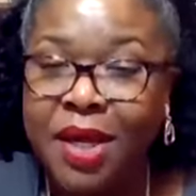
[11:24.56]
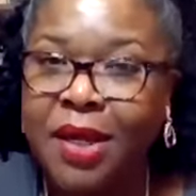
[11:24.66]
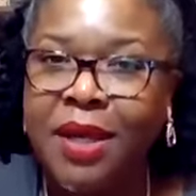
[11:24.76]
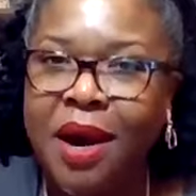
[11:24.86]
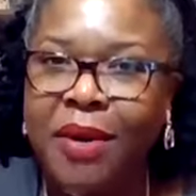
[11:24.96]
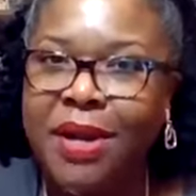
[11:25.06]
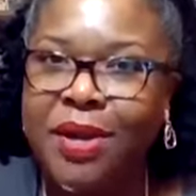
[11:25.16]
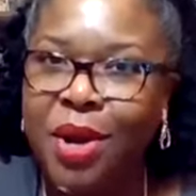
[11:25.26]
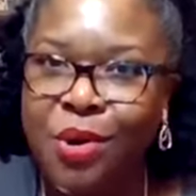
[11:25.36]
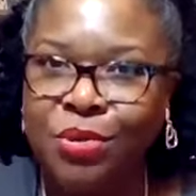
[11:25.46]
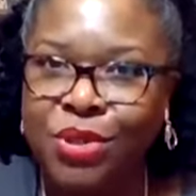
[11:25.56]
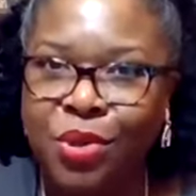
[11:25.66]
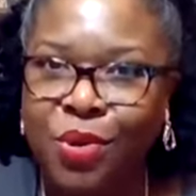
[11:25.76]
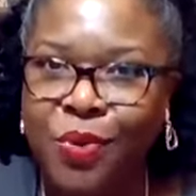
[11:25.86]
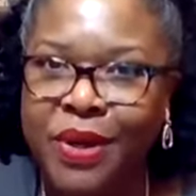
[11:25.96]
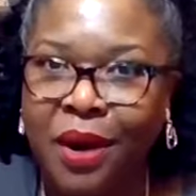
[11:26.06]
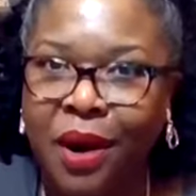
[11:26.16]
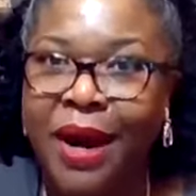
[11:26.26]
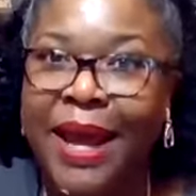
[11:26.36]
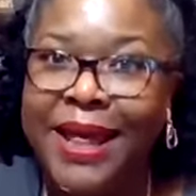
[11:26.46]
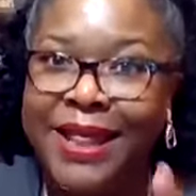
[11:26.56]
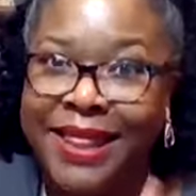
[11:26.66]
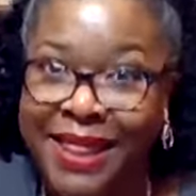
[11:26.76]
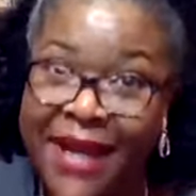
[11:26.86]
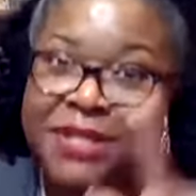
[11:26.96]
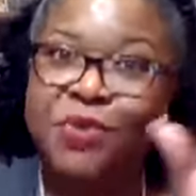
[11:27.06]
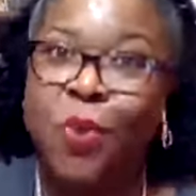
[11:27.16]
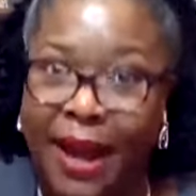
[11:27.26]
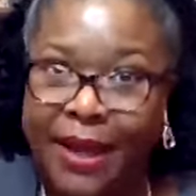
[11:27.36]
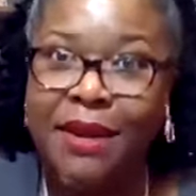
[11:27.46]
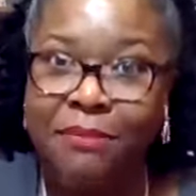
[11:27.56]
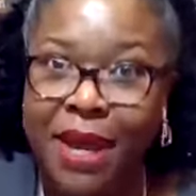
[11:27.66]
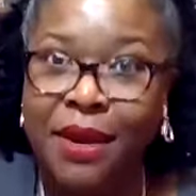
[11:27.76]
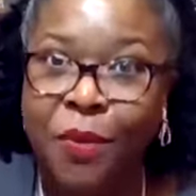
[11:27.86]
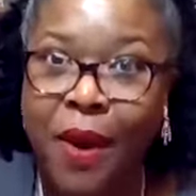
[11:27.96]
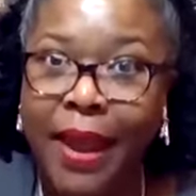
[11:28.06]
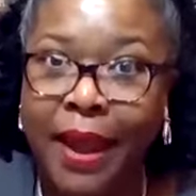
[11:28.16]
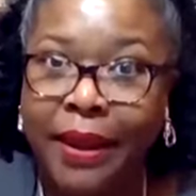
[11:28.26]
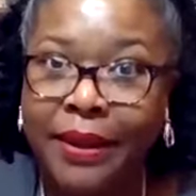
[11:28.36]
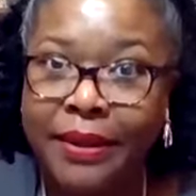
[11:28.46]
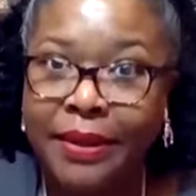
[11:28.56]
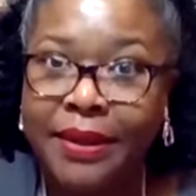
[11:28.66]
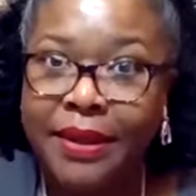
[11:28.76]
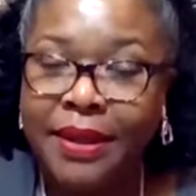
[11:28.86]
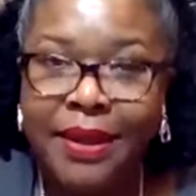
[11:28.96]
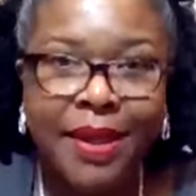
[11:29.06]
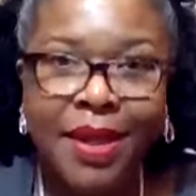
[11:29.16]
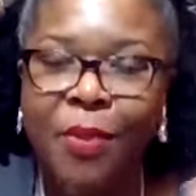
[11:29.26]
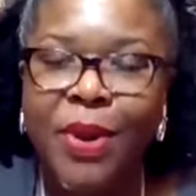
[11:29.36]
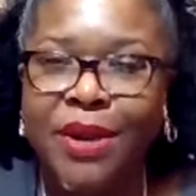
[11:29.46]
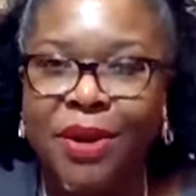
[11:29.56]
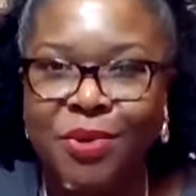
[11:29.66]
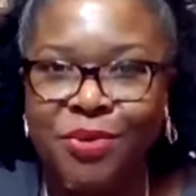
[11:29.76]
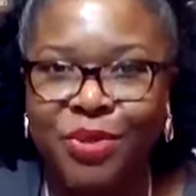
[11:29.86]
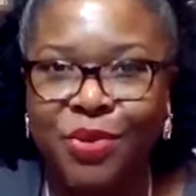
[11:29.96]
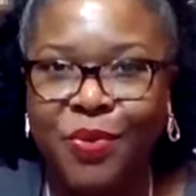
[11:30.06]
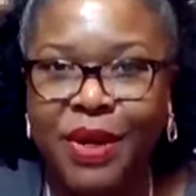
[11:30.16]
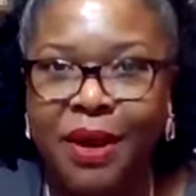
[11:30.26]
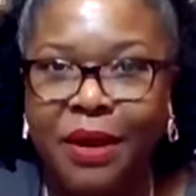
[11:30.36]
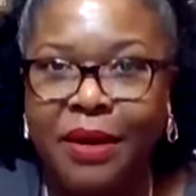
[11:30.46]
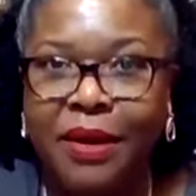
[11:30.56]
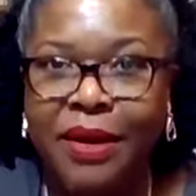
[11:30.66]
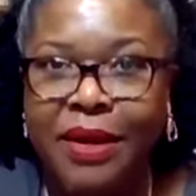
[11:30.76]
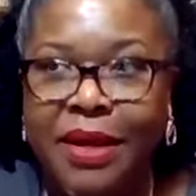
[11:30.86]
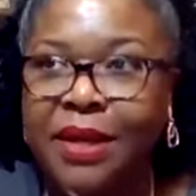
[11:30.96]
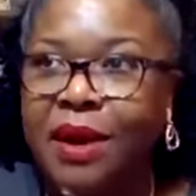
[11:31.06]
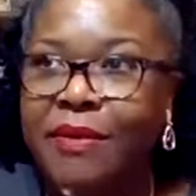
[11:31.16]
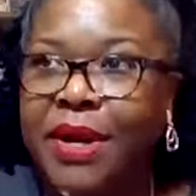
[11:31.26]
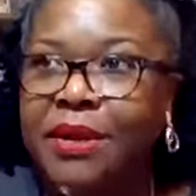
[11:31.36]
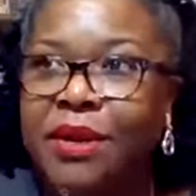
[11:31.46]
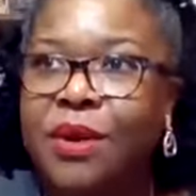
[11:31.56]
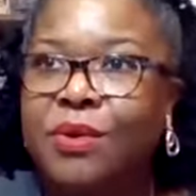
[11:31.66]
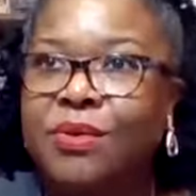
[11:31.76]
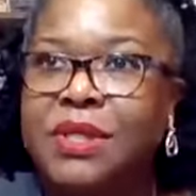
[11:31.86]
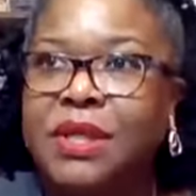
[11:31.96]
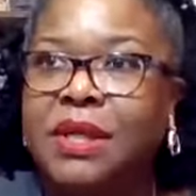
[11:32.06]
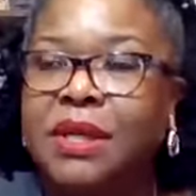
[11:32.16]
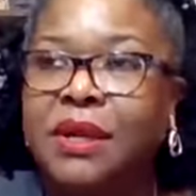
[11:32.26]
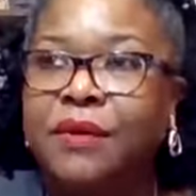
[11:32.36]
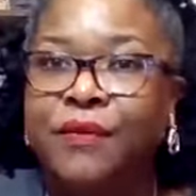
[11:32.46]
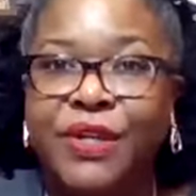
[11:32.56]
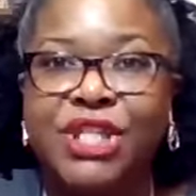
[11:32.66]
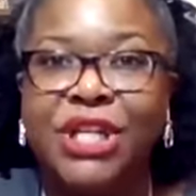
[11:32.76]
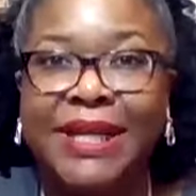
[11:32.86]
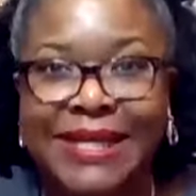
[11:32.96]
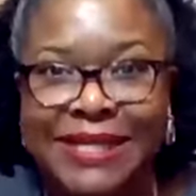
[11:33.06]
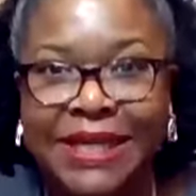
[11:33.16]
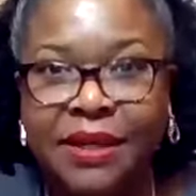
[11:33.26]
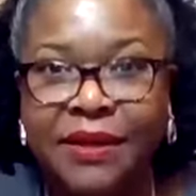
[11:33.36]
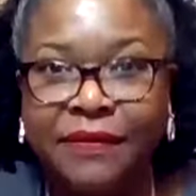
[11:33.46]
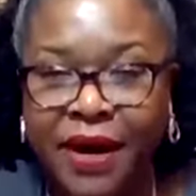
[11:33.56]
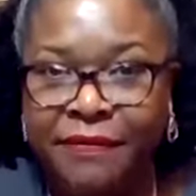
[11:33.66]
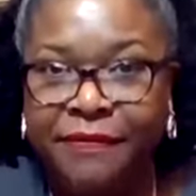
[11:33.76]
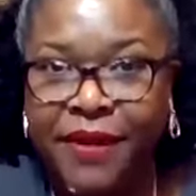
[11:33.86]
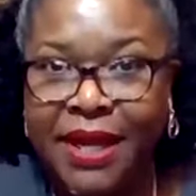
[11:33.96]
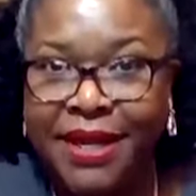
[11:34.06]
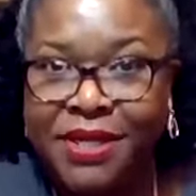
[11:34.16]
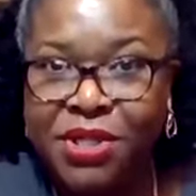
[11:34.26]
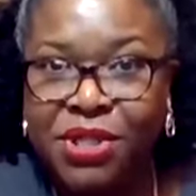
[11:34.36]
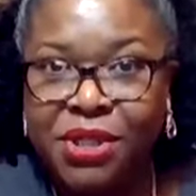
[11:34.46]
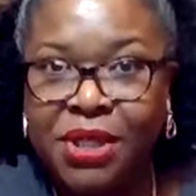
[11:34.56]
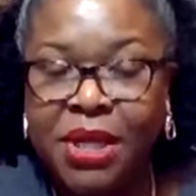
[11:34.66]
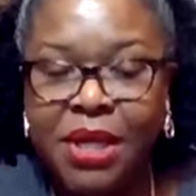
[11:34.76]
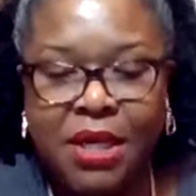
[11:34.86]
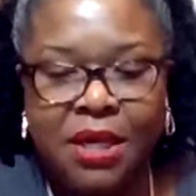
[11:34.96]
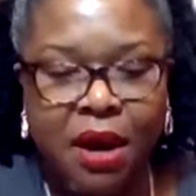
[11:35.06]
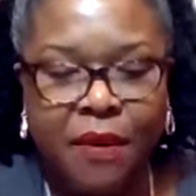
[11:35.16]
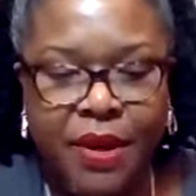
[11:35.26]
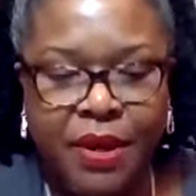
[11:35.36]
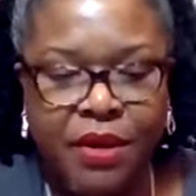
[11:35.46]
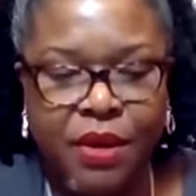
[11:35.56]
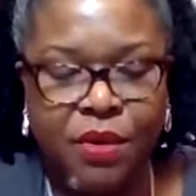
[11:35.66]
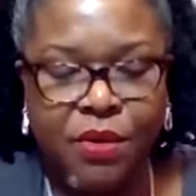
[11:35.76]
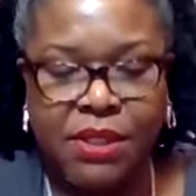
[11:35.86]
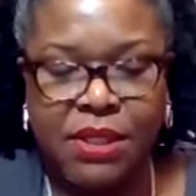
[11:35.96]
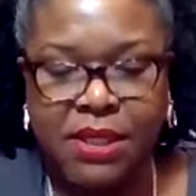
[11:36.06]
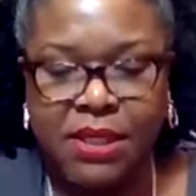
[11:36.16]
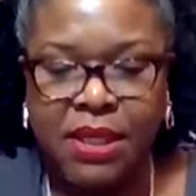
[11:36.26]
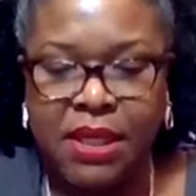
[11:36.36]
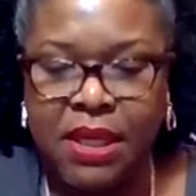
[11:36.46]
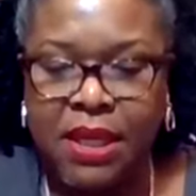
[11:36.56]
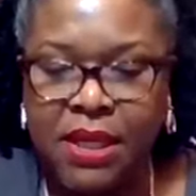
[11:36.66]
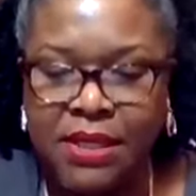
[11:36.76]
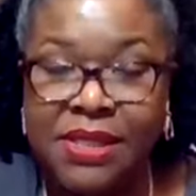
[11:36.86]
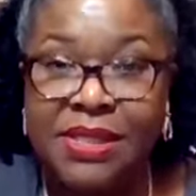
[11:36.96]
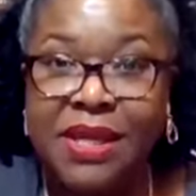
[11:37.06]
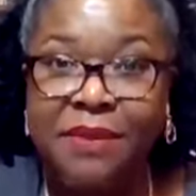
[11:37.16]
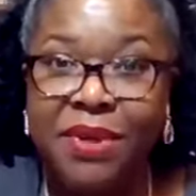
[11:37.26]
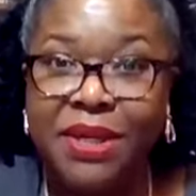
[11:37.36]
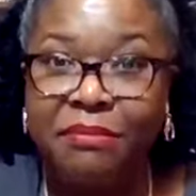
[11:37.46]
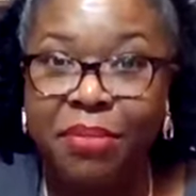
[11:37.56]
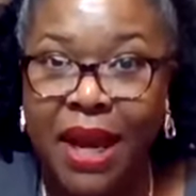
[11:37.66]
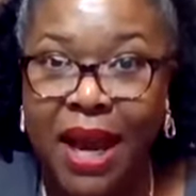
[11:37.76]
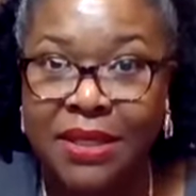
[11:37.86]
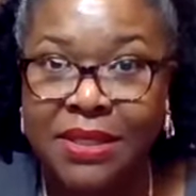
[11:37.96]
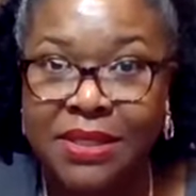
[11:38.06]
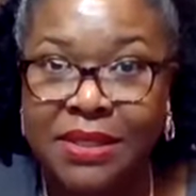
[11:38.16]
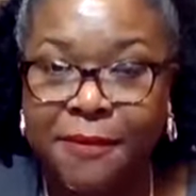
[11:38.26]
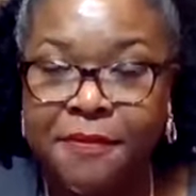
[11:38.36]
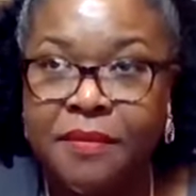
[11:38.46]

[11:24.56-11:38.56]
He already knows who we are. That's why he made a way. He already knows who we are. He already knows the fragility of our flesh. He already knows the stumbling blocks